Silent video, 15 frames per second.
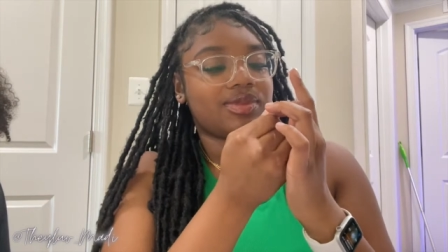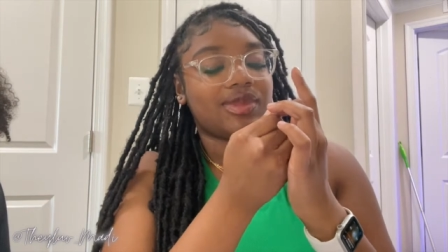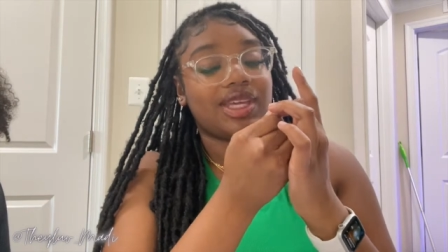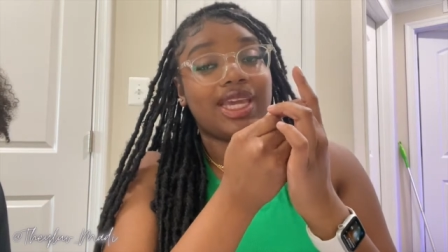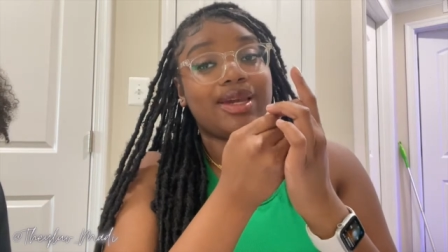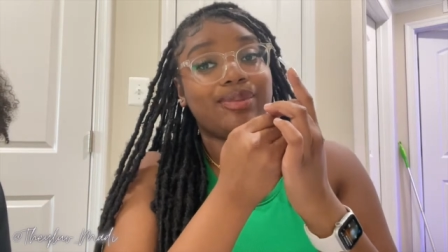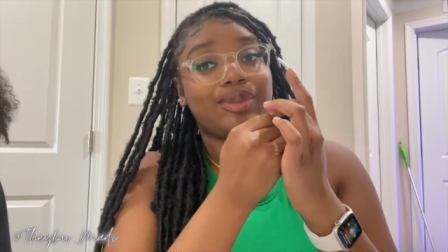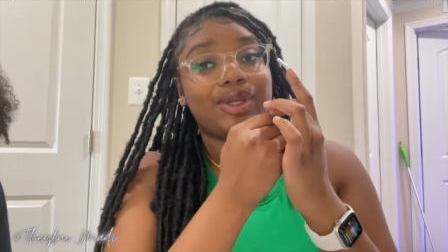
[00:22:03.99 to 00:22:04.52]

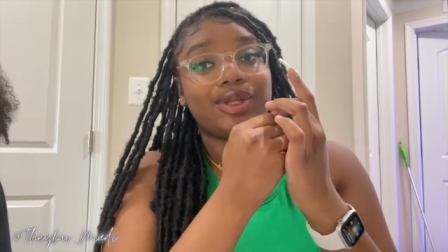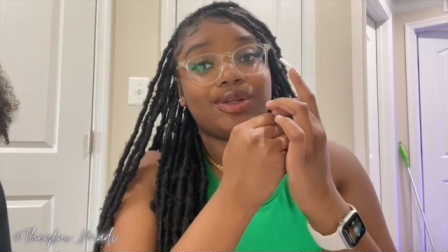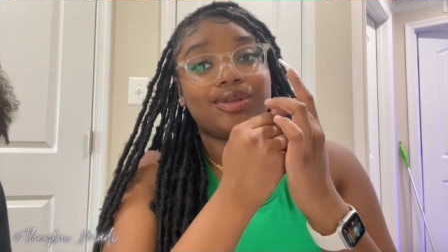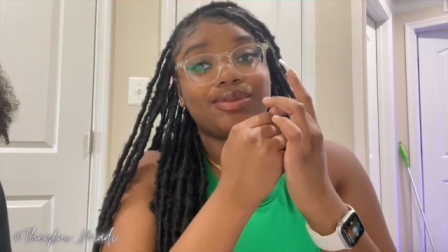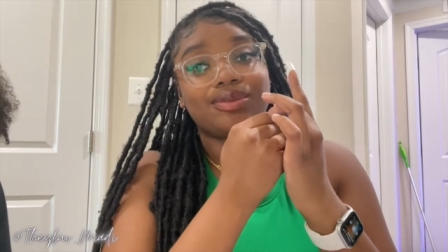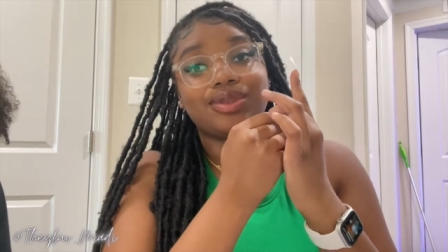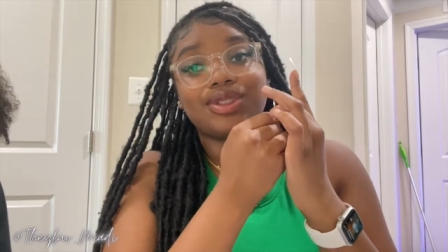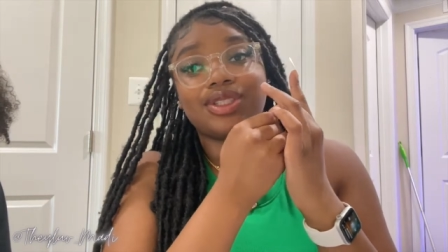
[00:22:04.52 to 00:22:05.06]
Yeah, beat her.
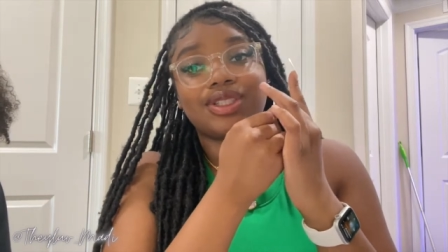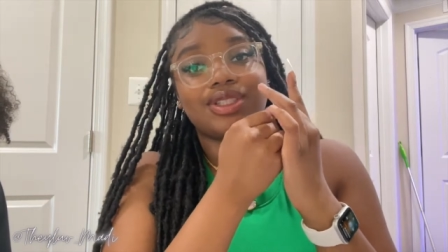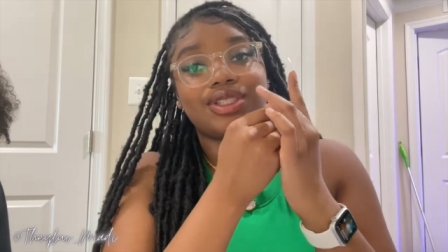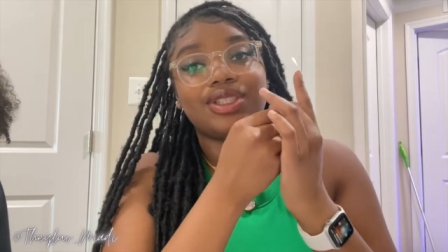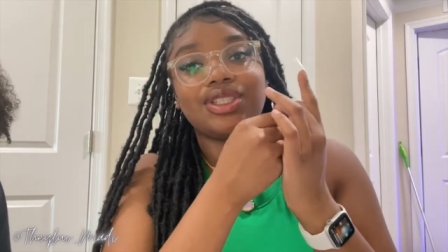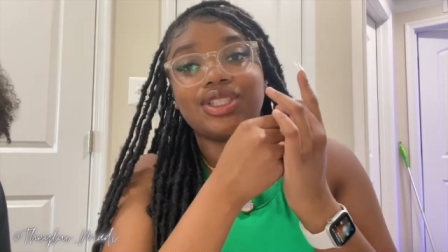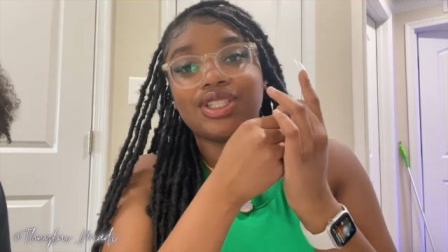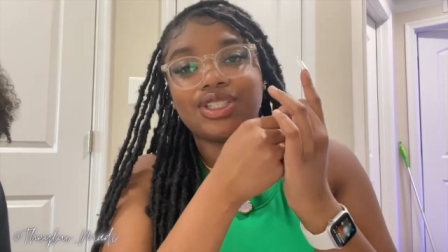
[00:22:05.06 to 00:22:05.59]
She,
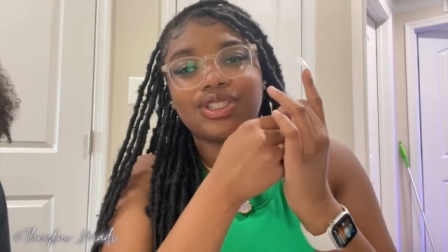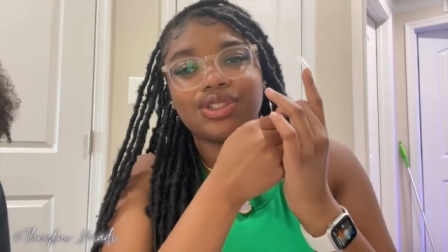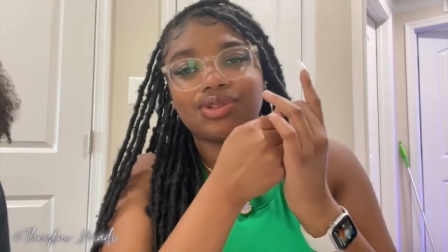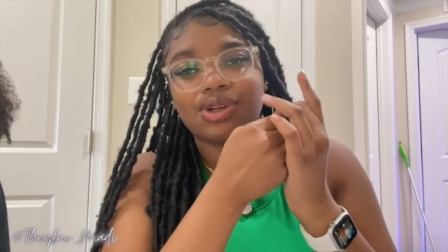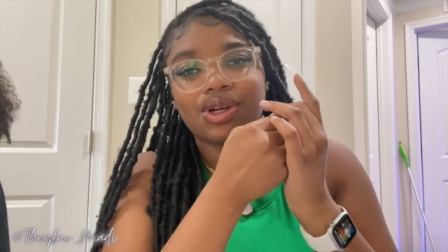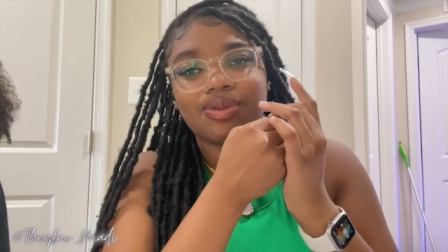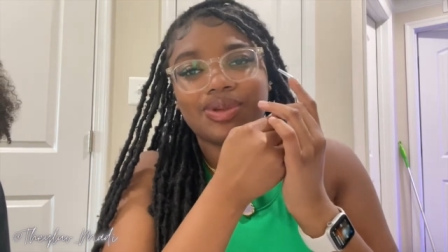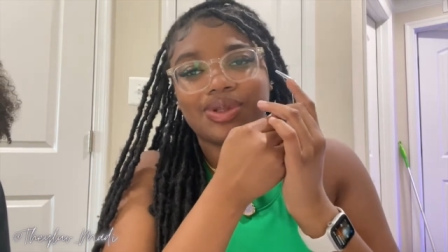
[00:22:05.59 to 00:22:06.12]
she thinks she
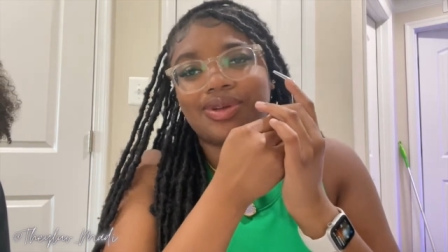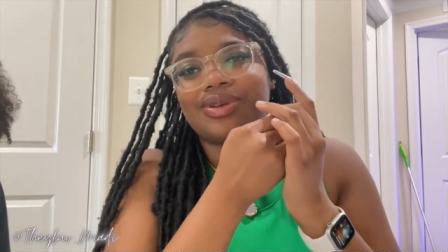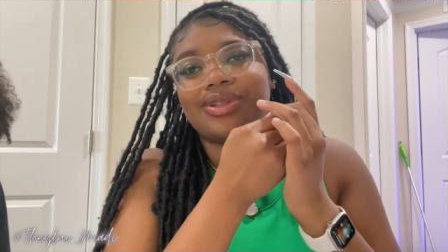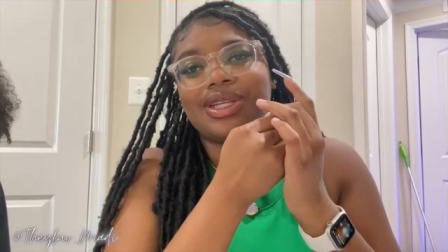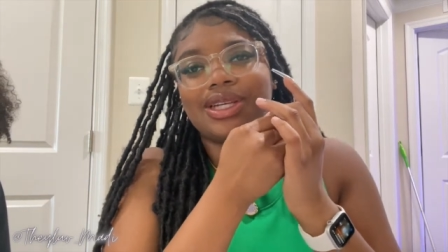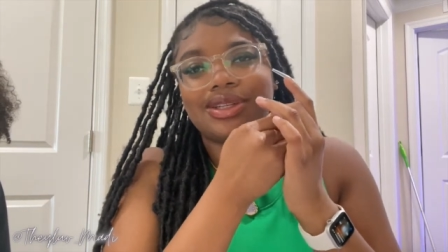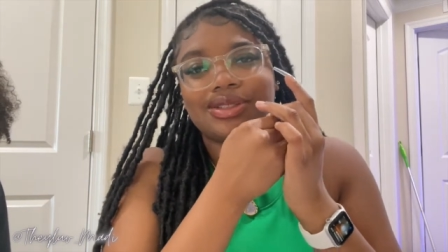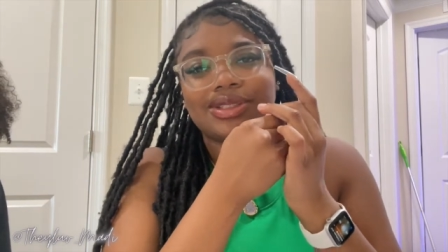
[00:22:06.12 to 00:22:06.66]
ground with long
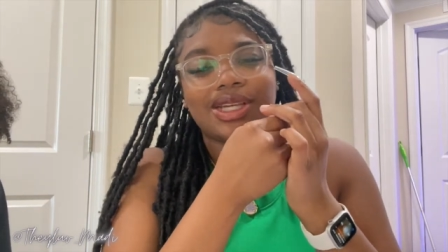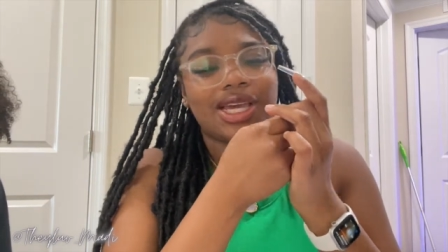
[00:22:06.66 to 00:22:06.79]
nails.